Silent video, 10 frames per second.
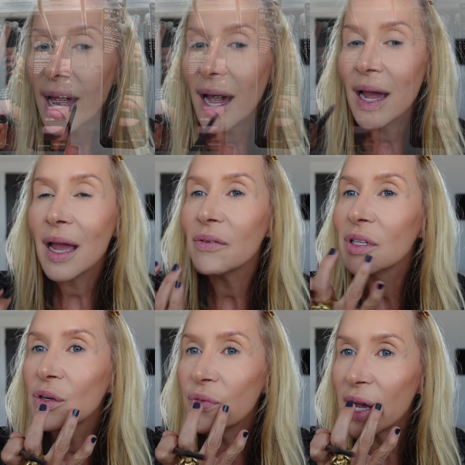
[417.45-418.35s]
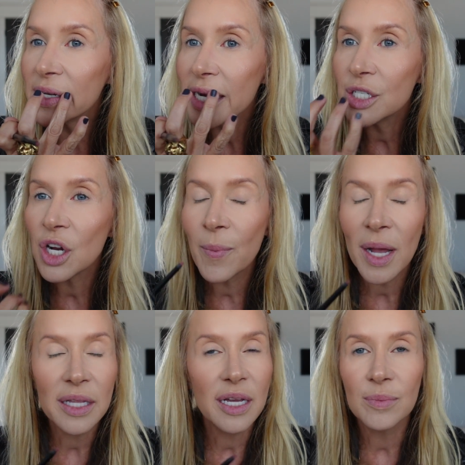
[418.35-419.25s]
I have a little foundation on my
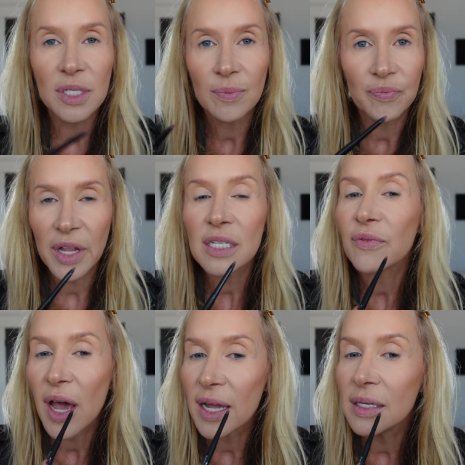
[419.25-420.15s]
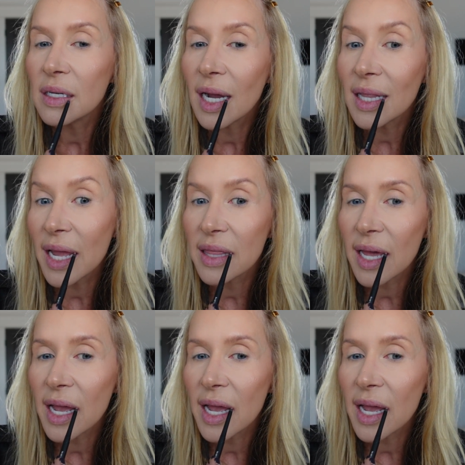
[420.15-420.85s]
lips. That's fine, I like that